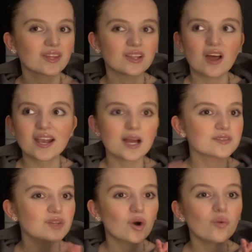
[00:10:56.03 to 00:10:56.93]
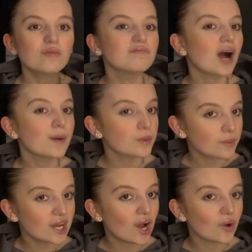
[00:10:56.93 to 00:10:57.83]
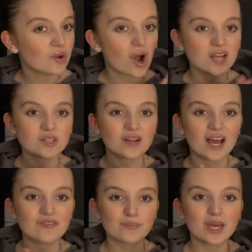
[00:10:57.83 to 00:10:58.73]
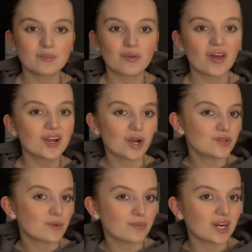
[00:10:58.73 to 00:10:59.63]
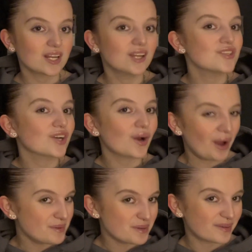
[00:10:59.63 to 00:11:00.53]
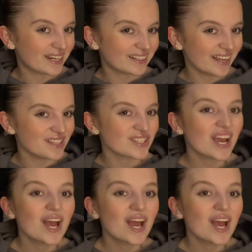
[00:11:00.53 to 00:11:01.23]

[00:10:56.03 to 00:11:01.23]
like at school i'm on my own i don't have people that i go to at break and lunch i go home at break and lunch